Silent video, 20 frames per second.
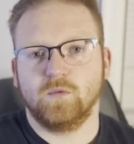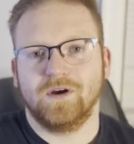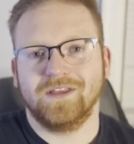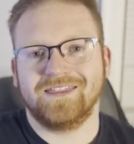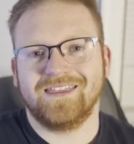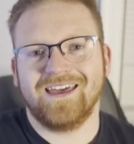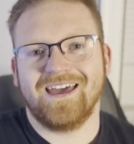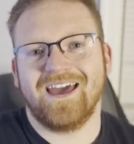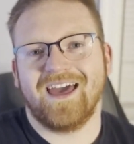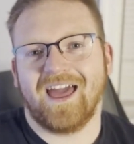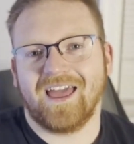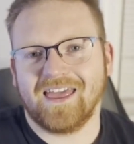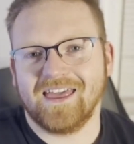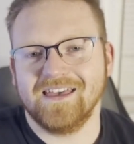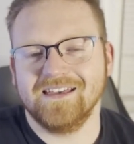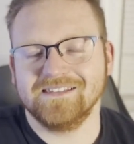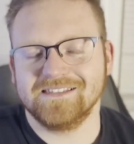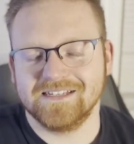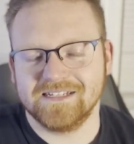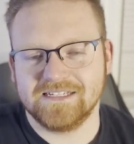what the heck
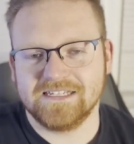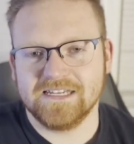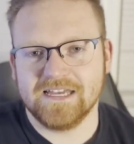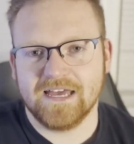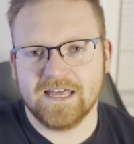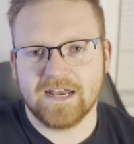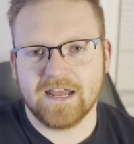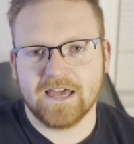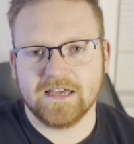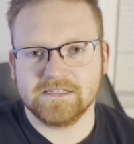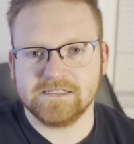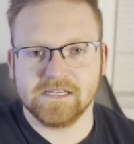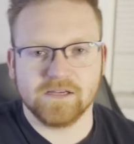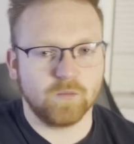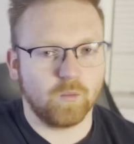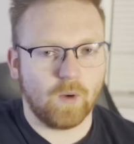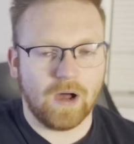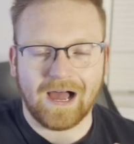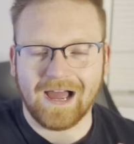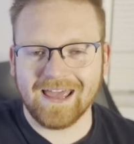is a DNS,
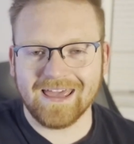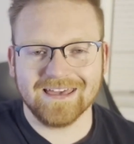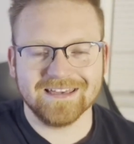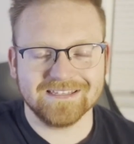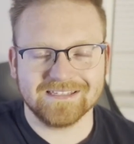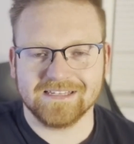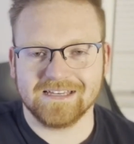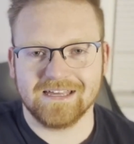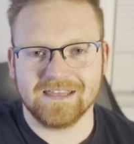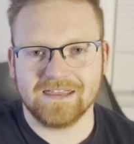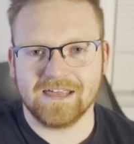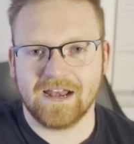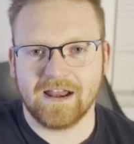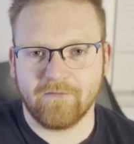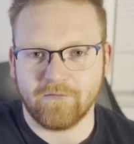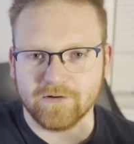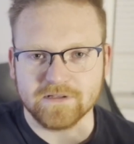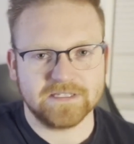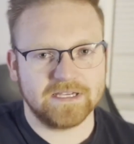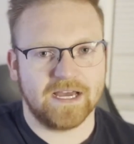and why is it that
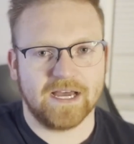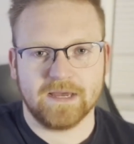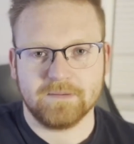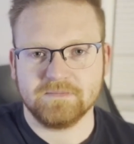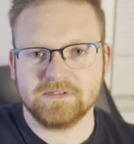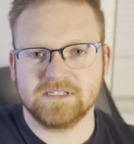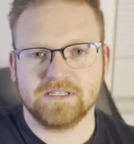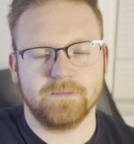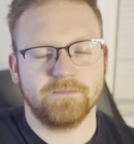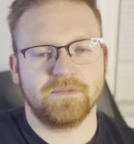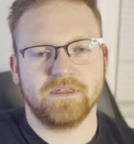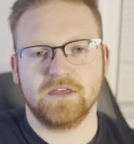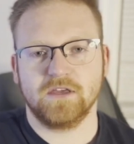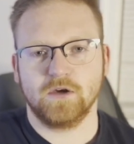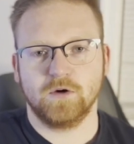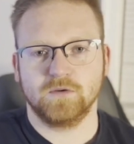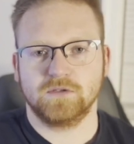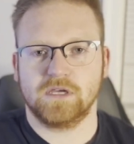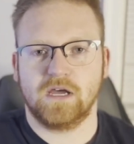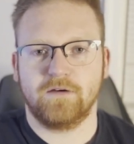every time something
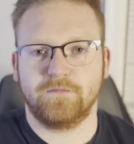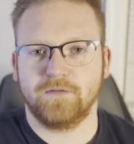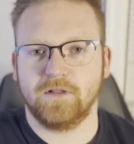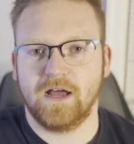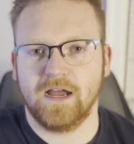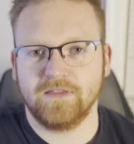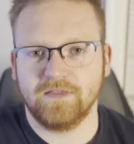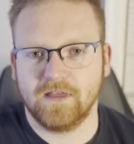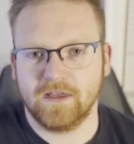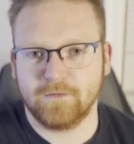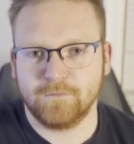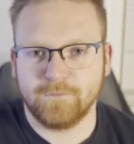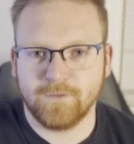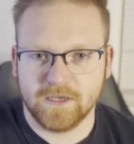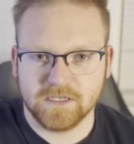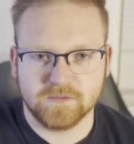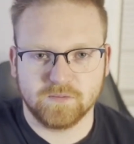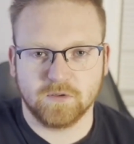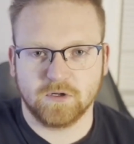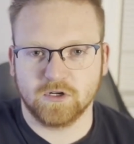goes offline like
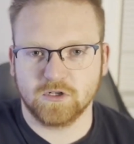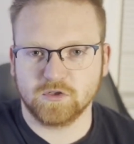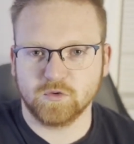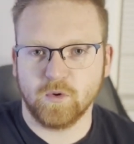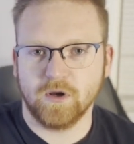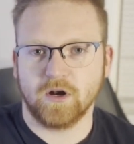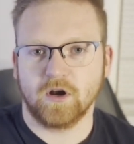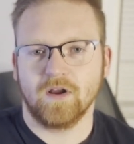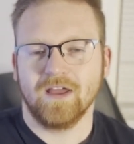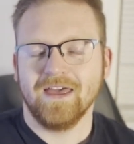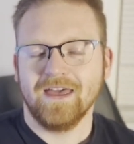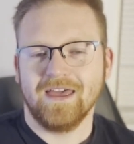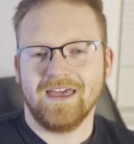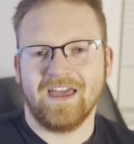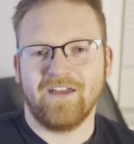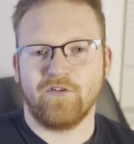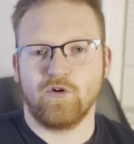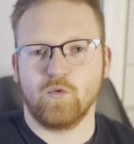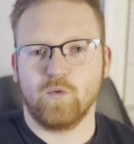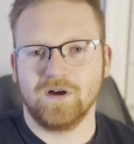Facebook or Twitter,
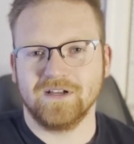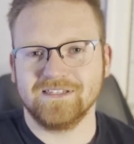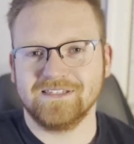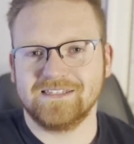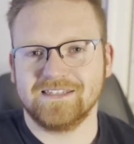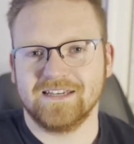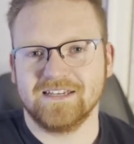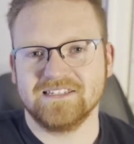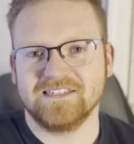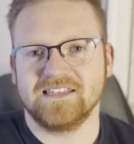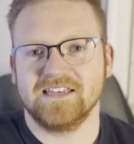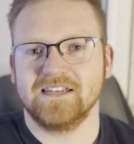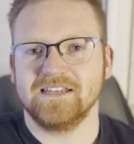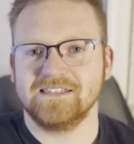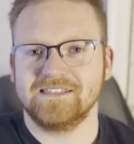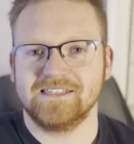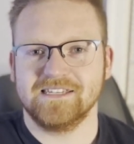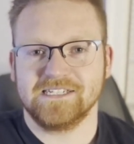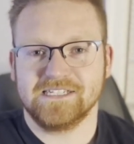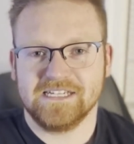everyone says that
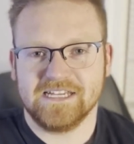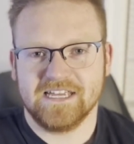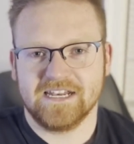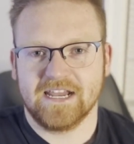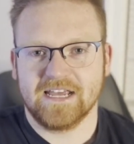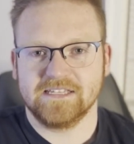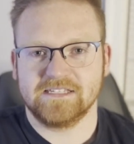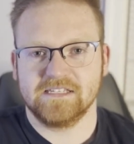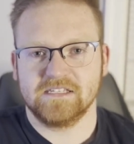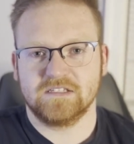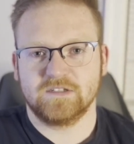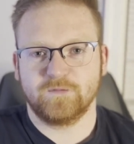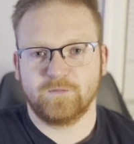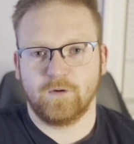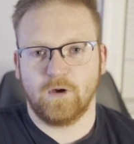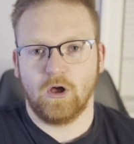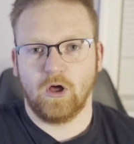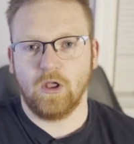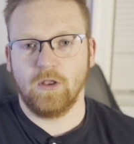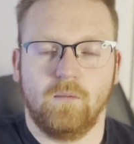it's the DNS's
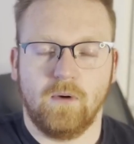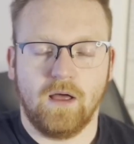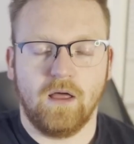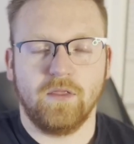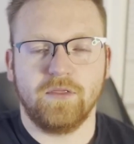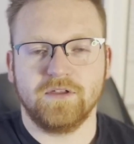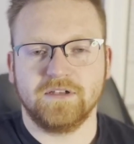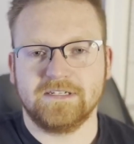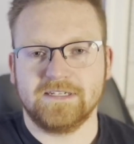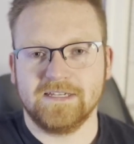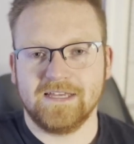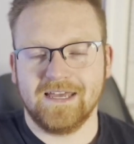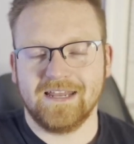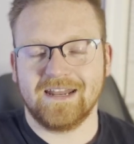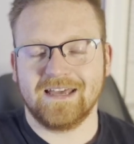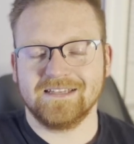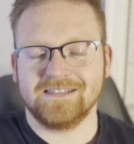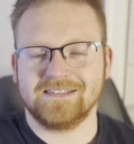fault? Well, the DNS